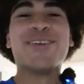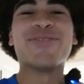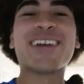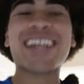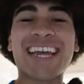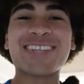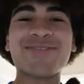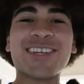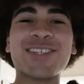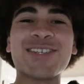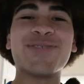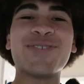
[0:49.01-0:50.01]
We're gonna ask
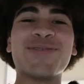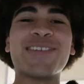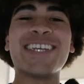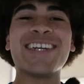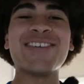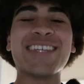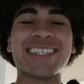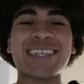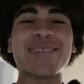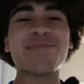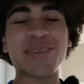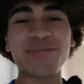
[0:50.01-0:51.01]
Vanessa whose video is wait,
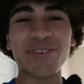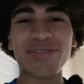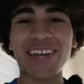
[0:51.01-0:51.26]
gonna wait, be more wait,